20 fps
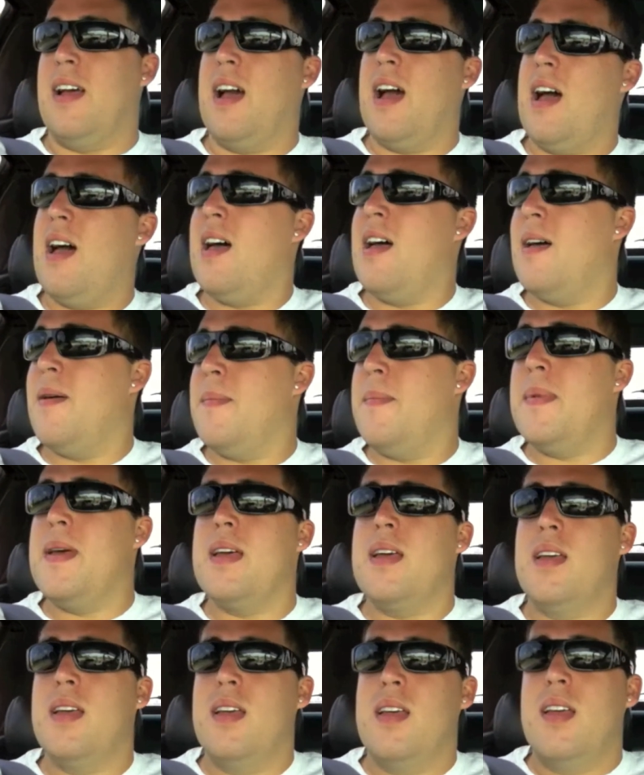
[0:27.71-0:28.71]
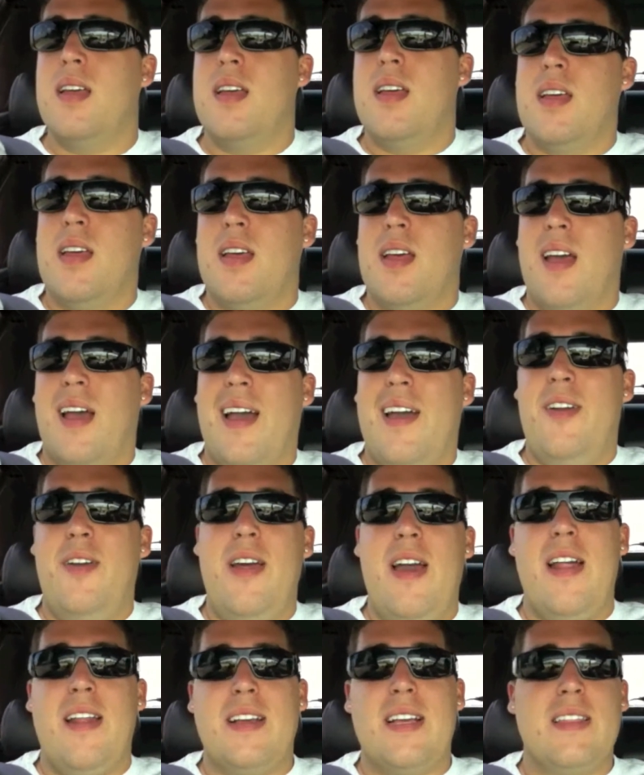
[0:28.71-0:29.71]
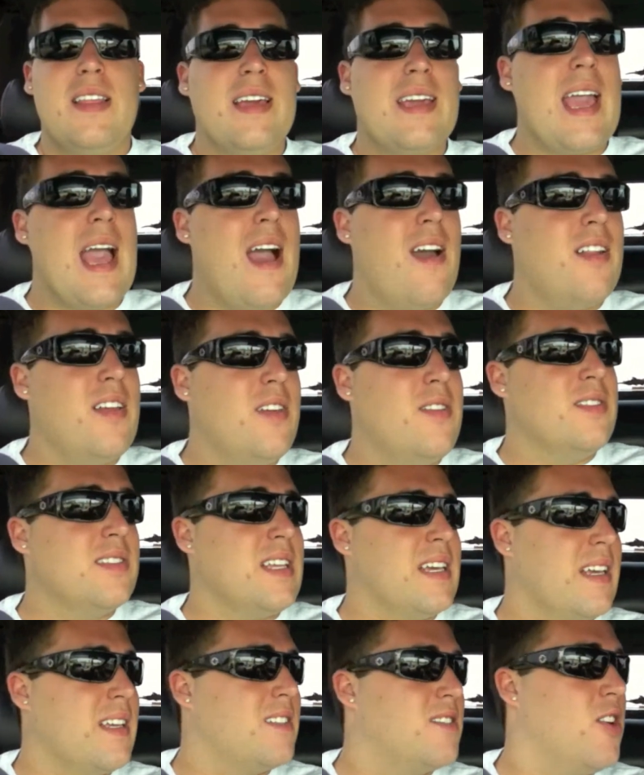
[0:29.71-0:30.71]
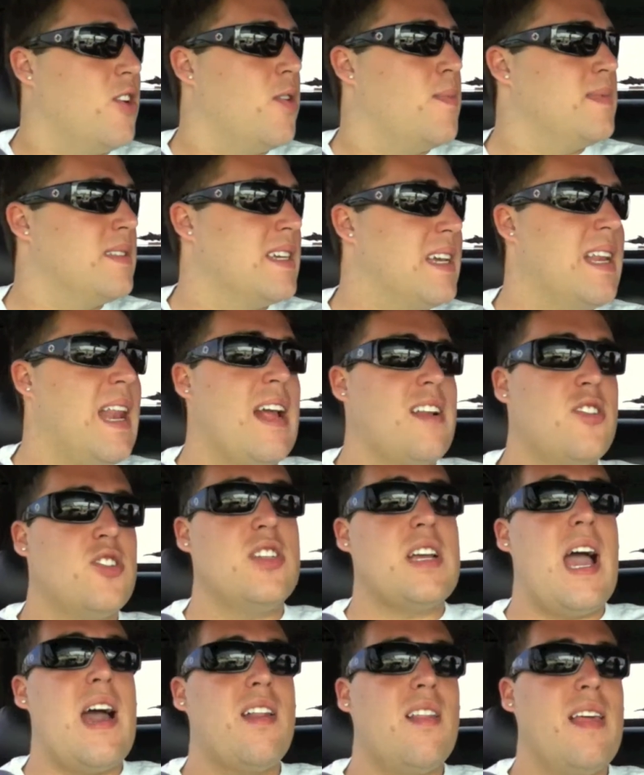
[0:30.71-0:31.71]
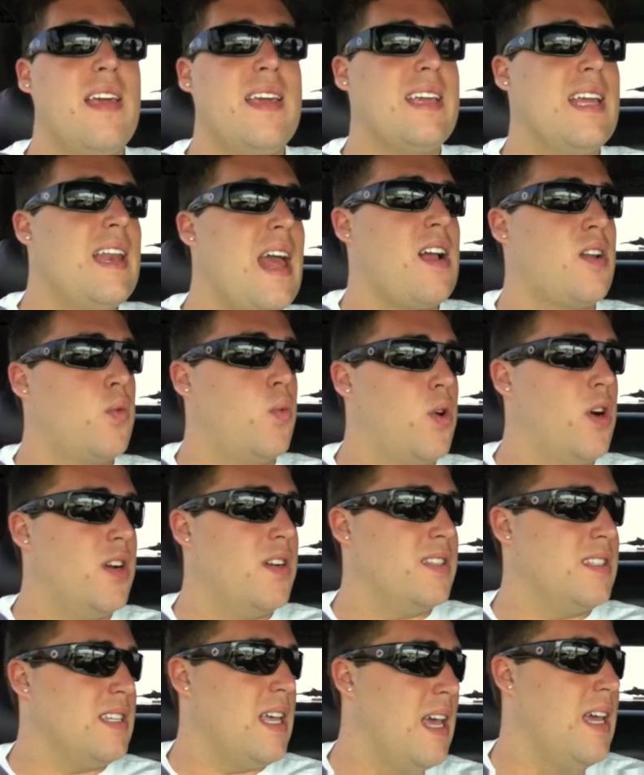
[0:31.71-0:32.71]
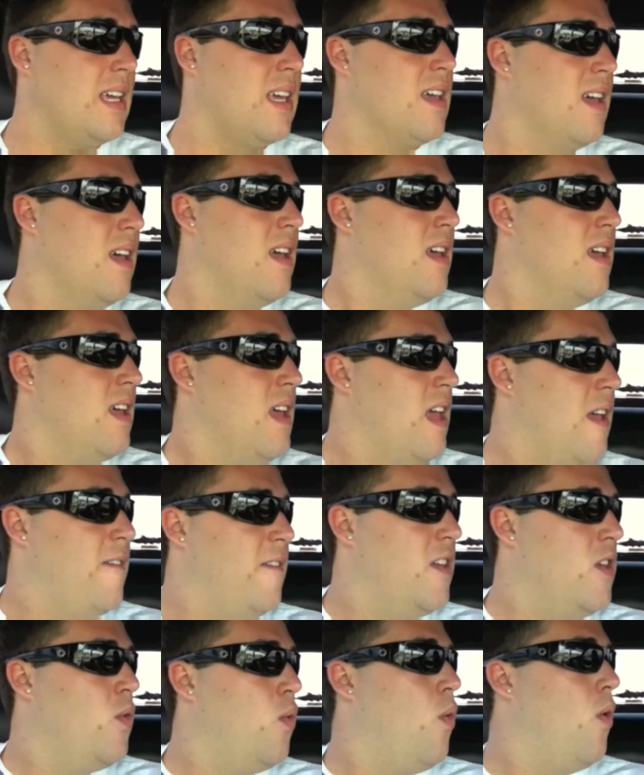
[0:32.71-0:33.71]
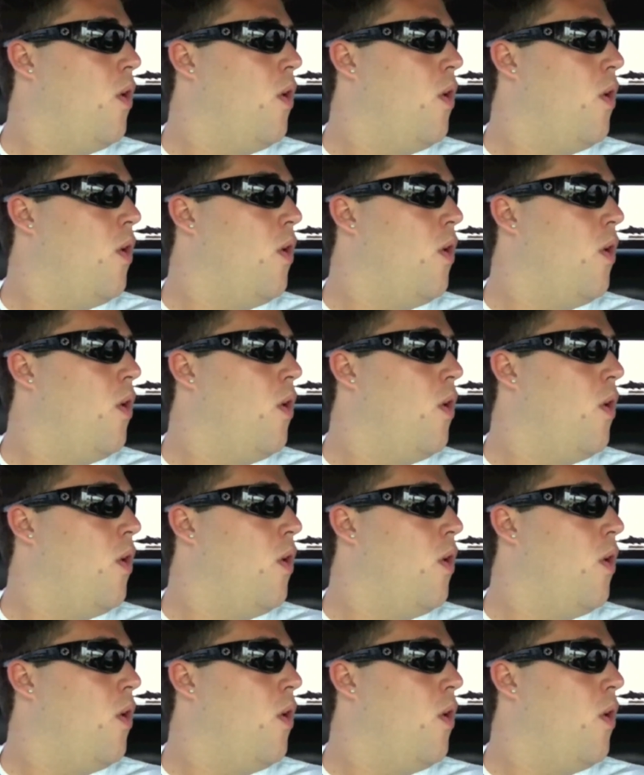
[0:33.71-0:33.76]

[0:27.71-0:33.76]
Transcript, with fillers: Um. I don't know how to like how to use like terms and connect how to like connect words like if you